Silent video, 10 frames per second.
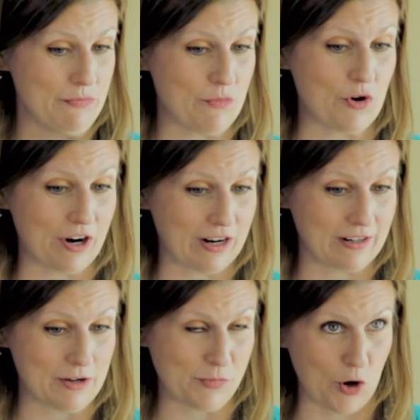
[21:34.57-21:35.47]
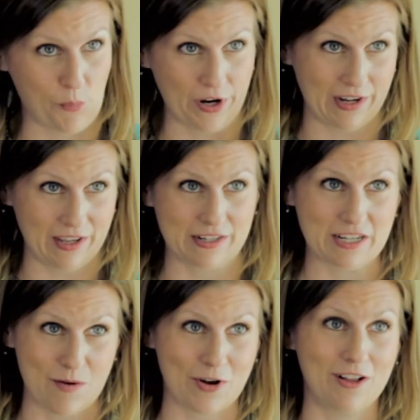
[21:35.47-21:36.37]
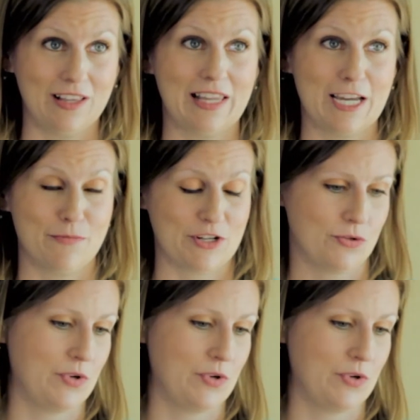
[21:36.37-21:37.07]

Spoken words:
more appropriate anatomical alignment.